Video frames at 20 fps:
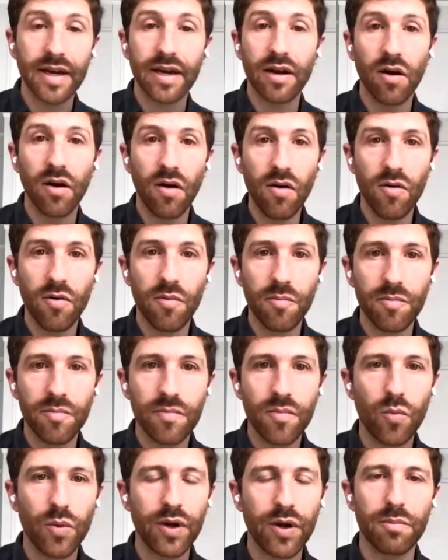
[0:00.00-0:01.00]
at
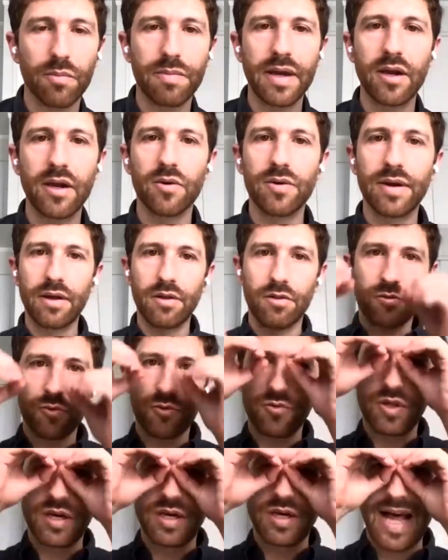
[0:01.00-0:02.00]
home, we are peering
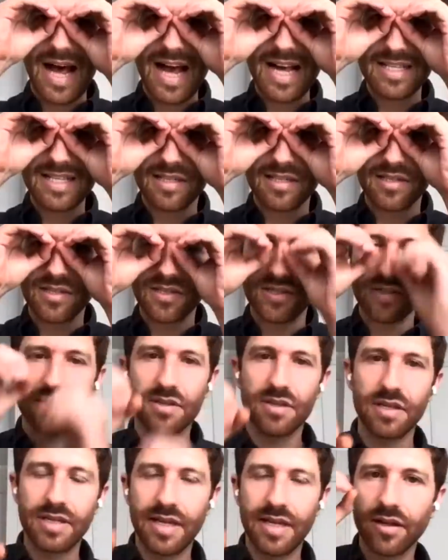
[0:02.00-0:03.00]
through the glasses,
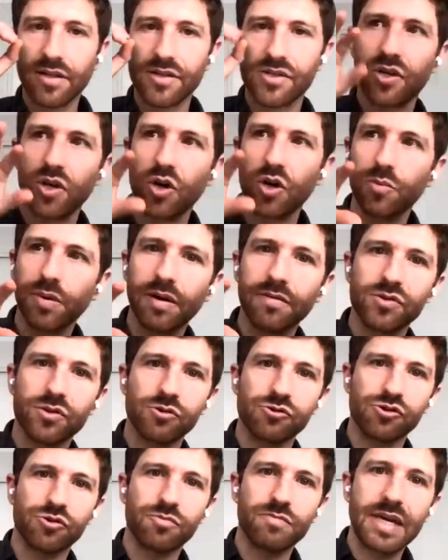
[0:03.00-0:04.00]
the telescope of
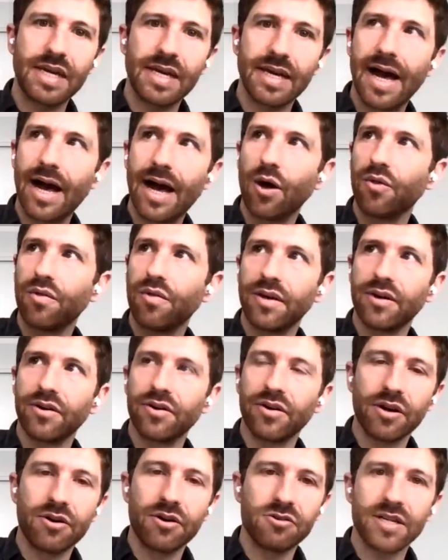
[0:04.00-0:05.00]
social media out
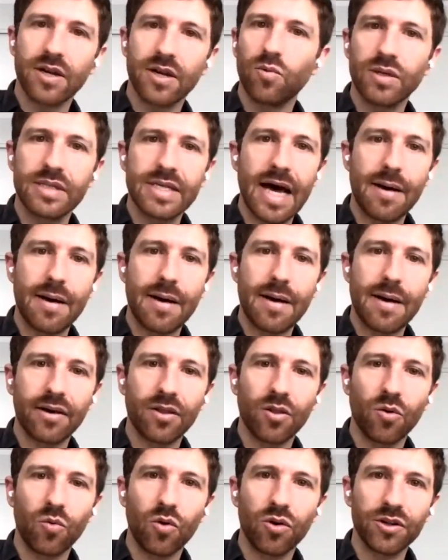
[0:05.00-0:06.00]
there to understand what's happening in
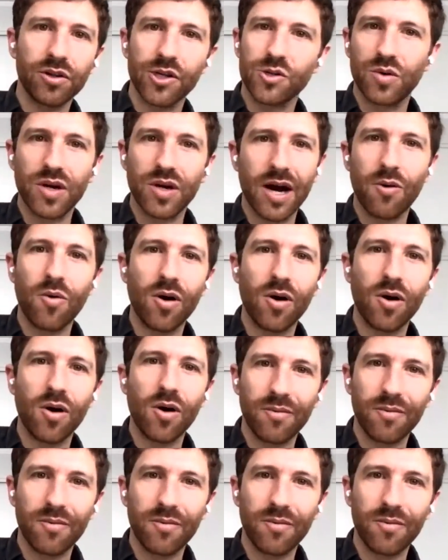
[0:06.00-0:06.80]
the world. Because we're not walking